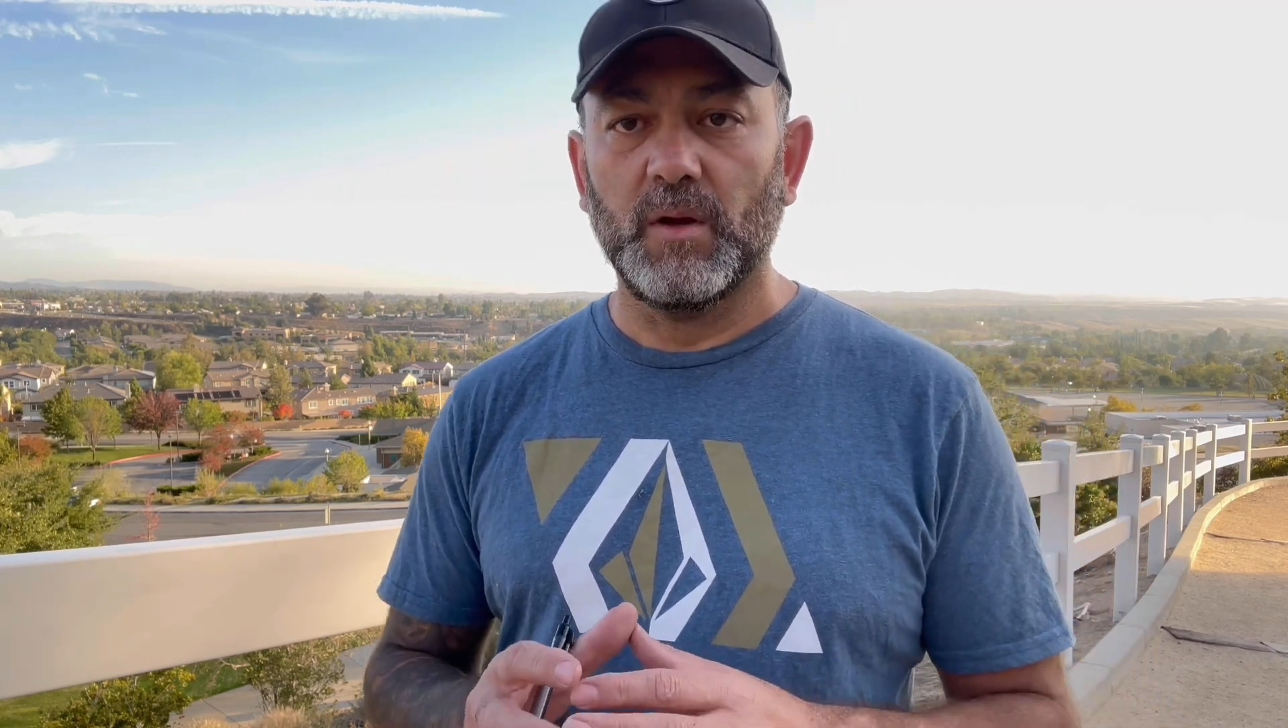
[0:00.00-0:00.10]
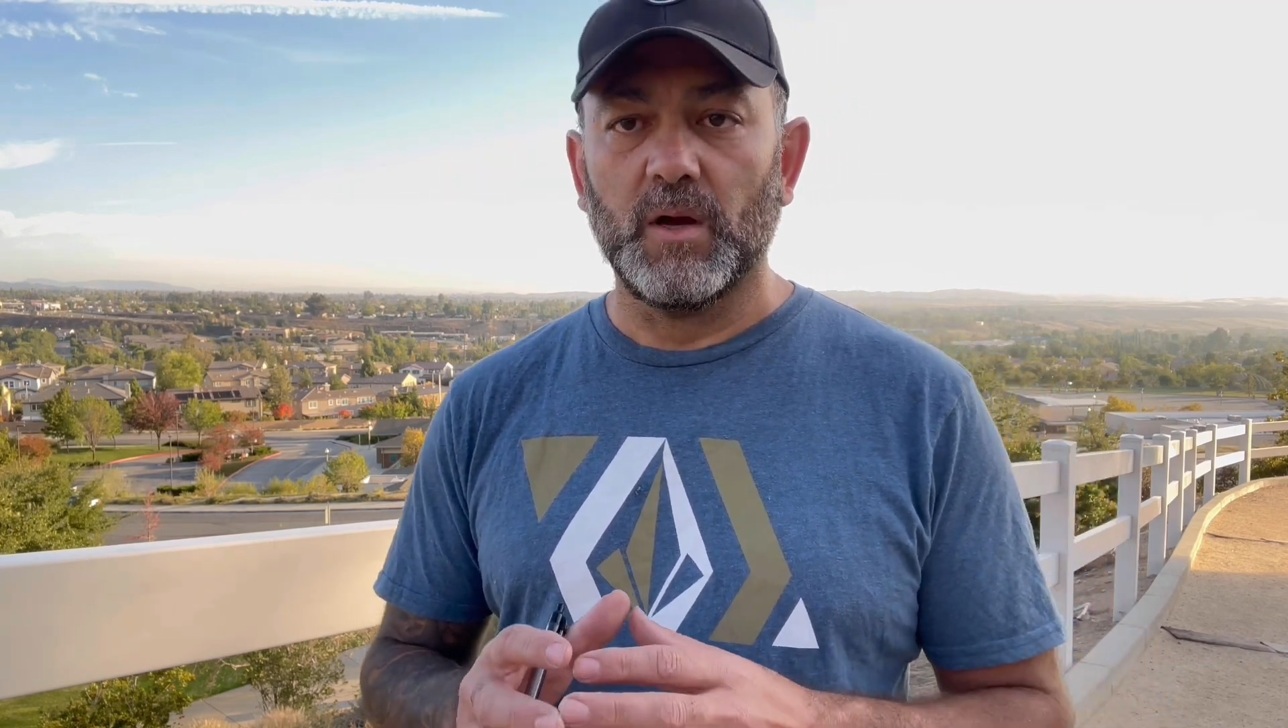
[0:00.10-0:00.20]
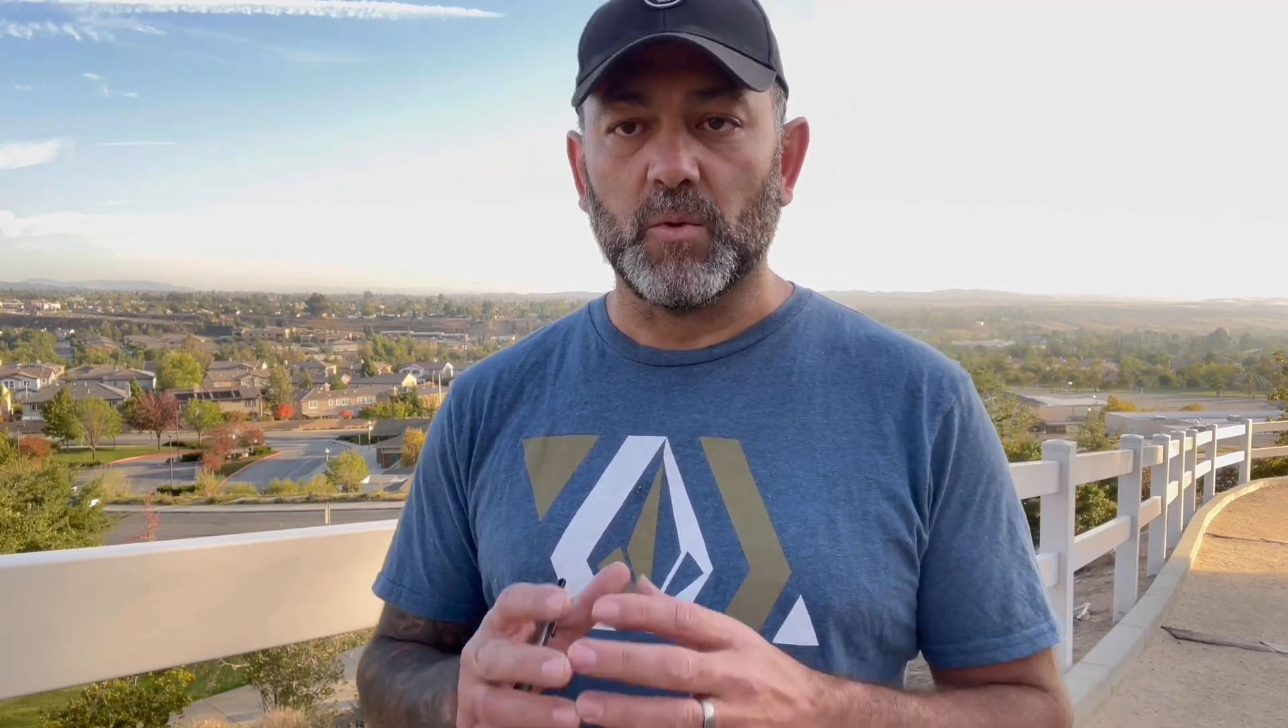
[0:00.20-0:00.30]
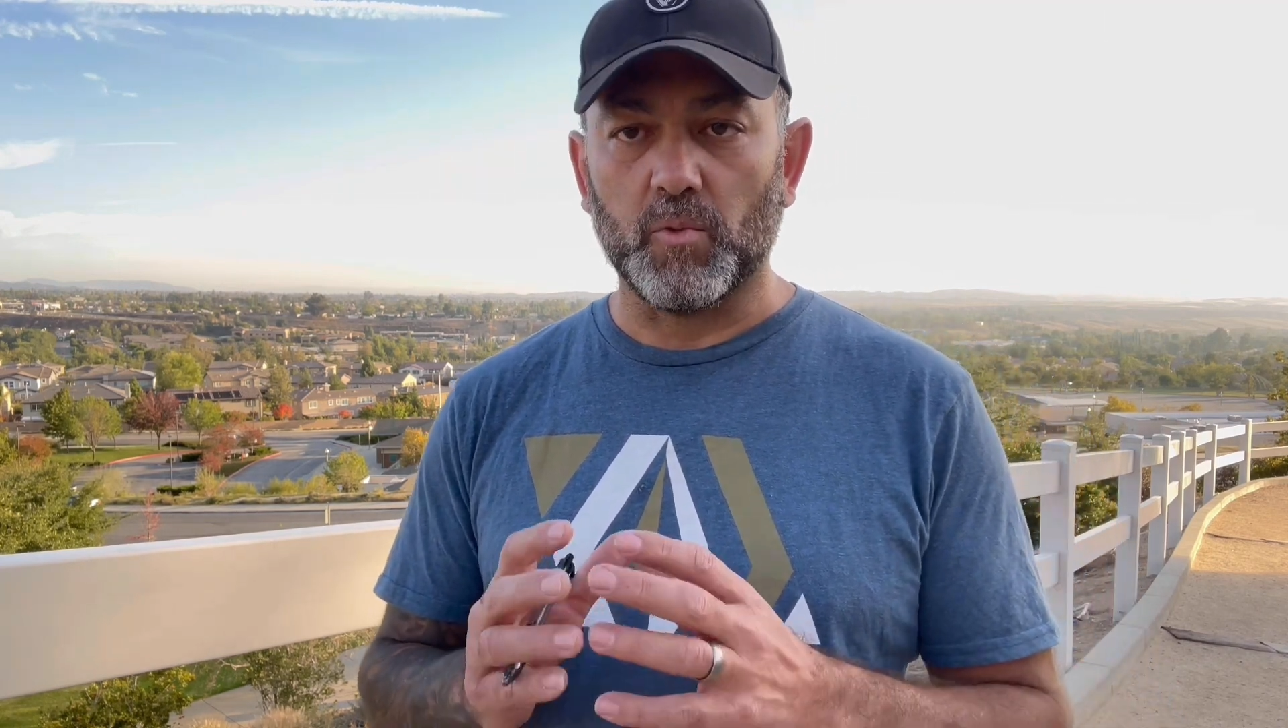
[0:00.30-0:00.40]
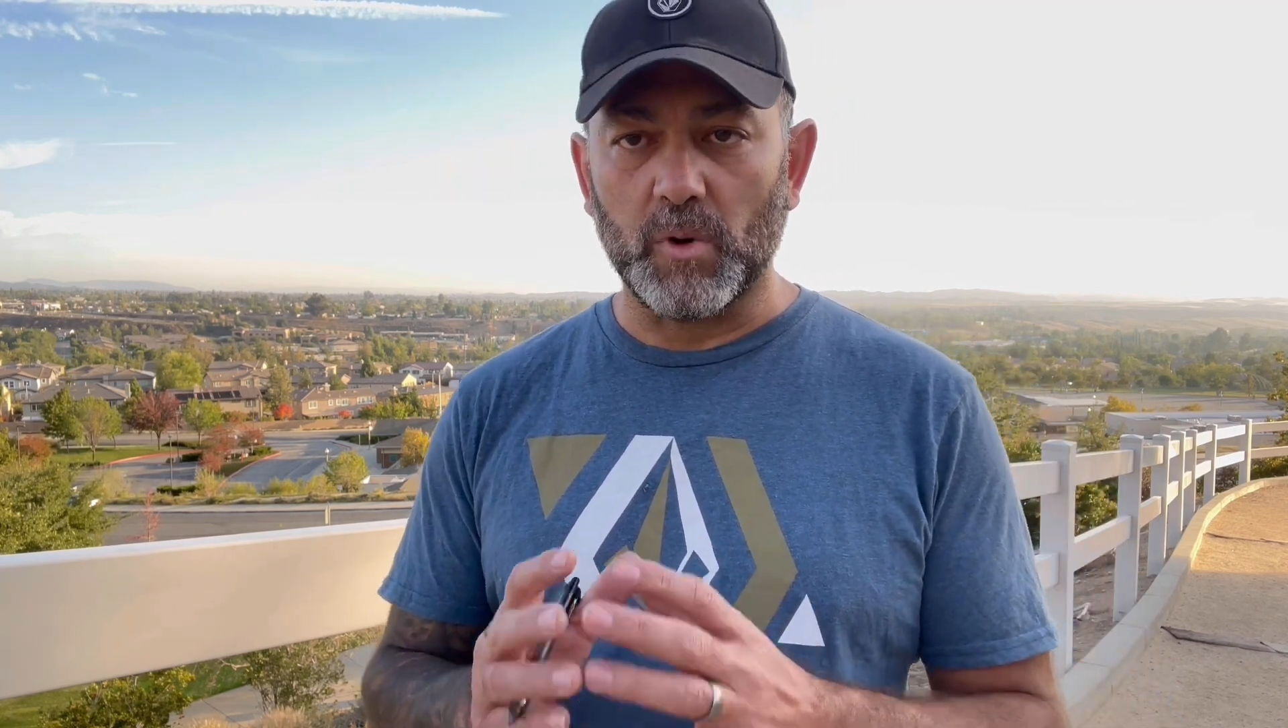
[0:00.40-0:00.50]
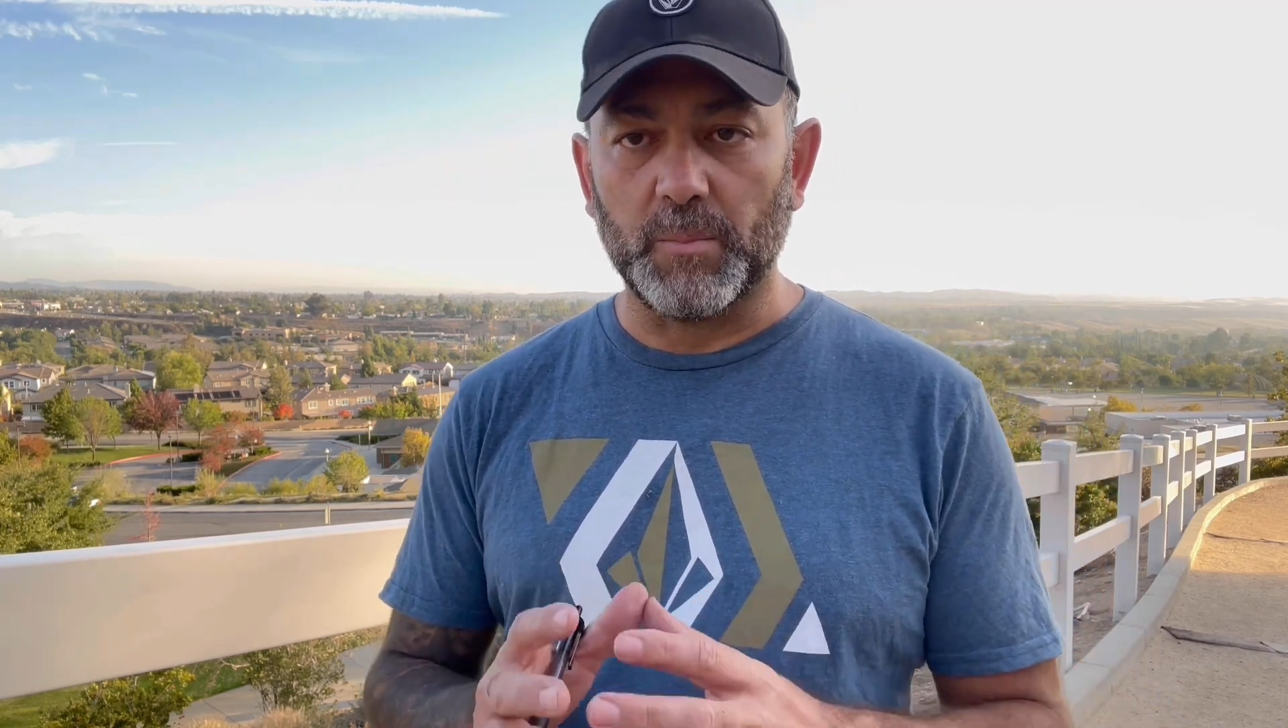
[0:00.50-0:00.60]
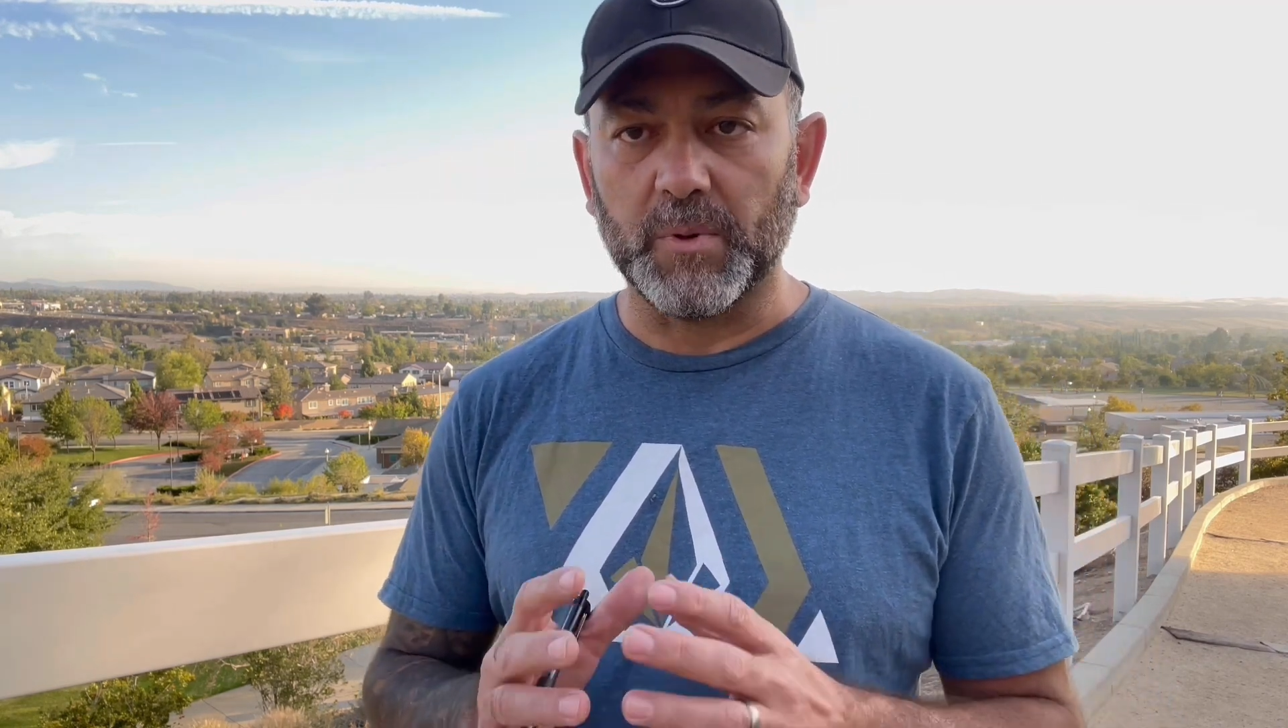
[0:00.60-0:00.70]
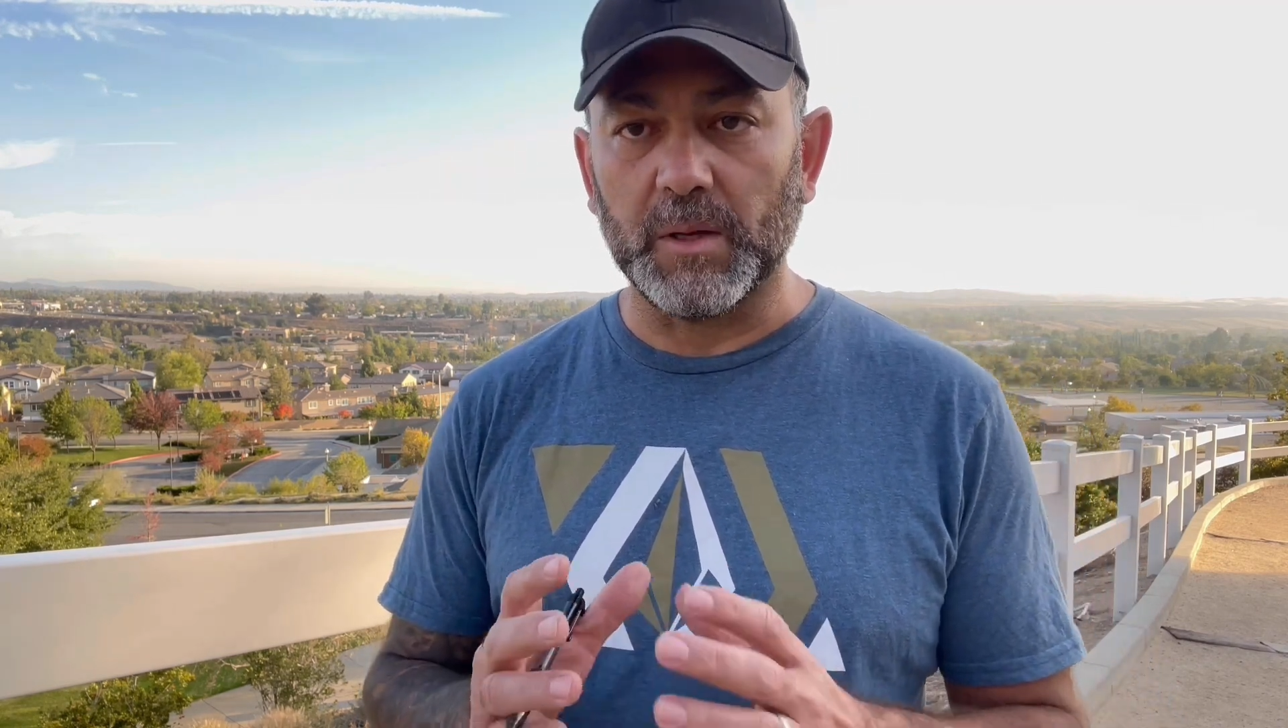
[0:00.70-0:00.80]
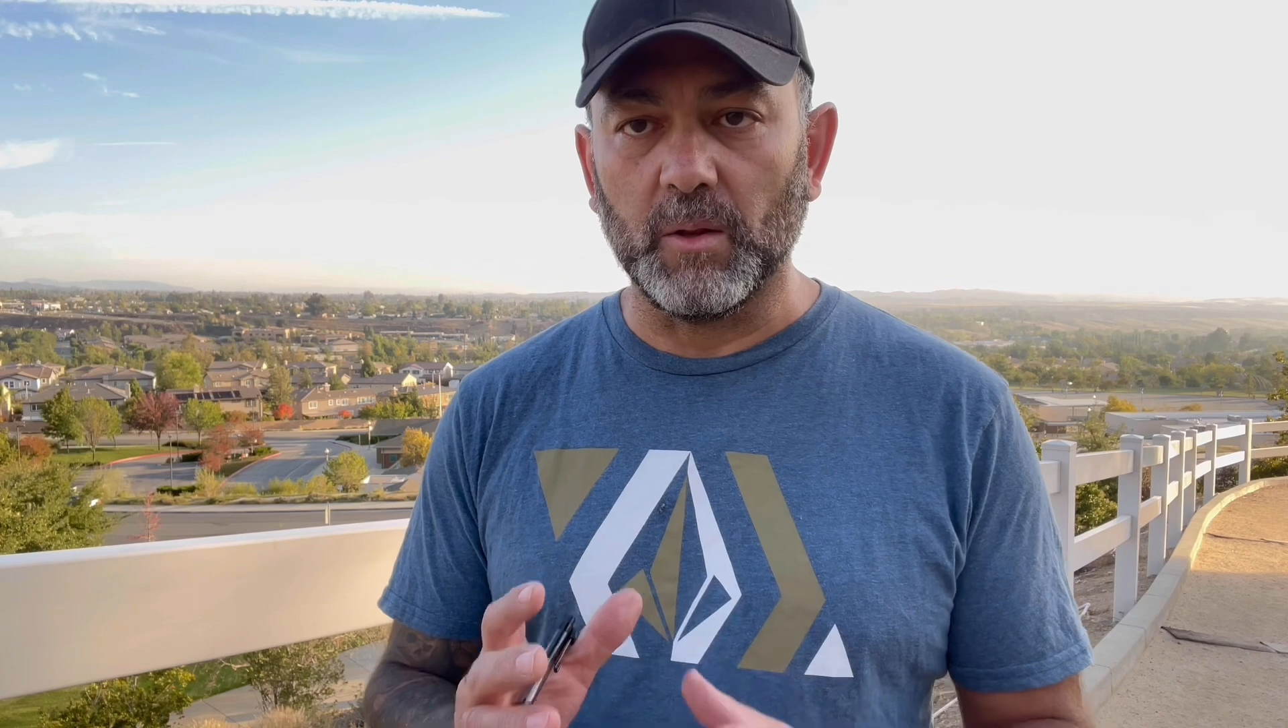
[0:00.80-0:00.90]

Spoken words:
a property